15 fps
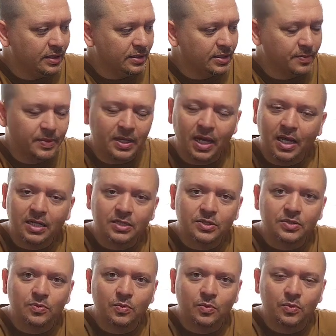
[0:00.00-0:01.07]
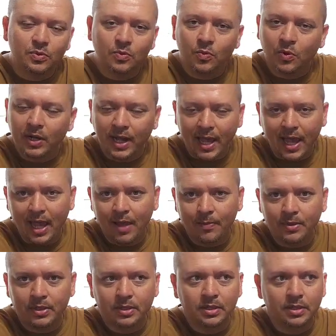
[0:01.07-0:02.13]
to be honest, what
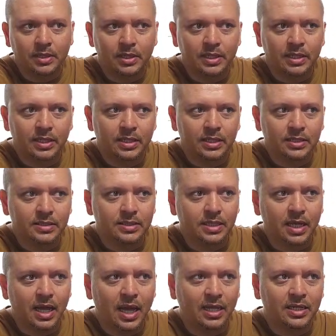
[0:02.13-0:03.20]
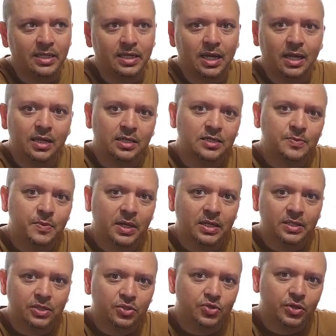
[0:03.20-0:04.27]
happened is I did not
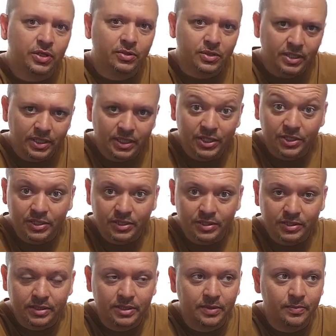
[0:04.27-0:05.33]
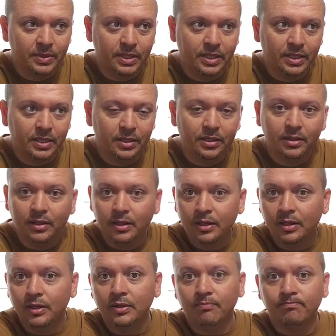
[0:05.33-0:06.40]
expect the trail conditions to be
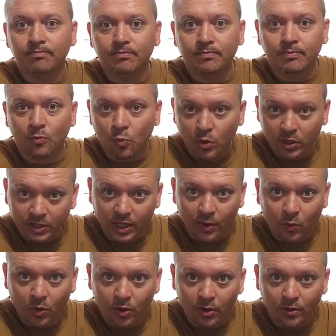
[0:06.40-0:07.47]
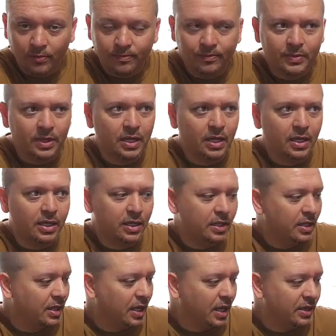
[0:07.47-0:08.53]
what they were.
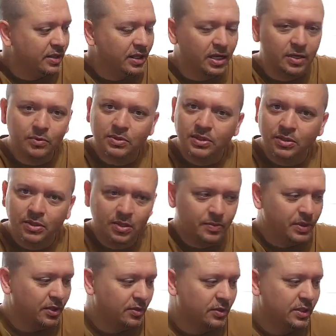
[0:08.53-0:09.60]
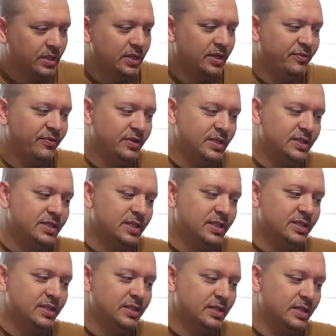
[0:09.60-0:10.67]
I thought it was still going to be early enough in the
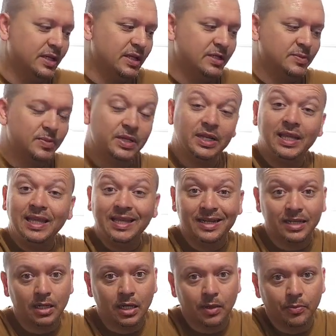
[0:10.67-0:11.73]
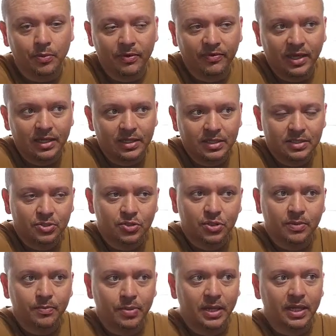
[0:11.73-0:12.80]
season. It has been heating up. We've had this
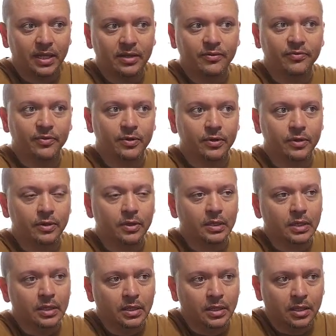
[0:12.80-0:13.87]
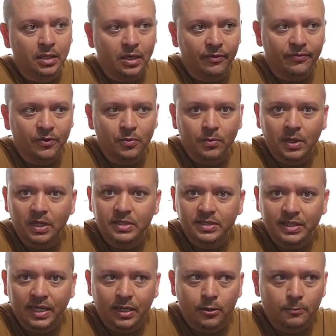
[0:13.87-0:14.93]
trip planned for a few
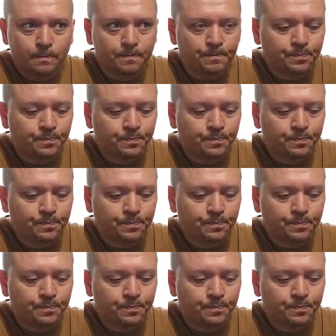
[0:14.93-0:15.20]
months now,